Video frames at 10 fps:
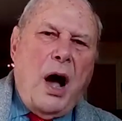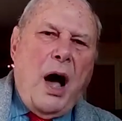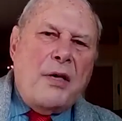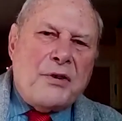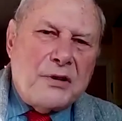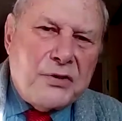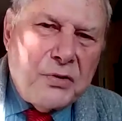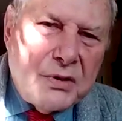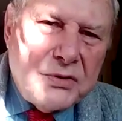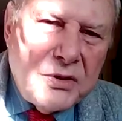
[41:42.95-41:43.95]
other
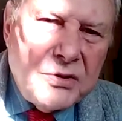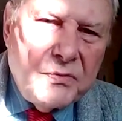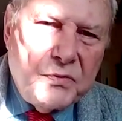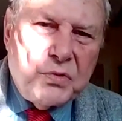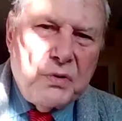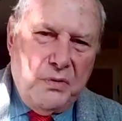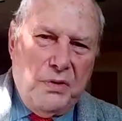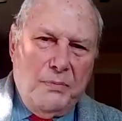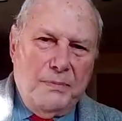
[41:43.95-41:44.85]
sources of truth.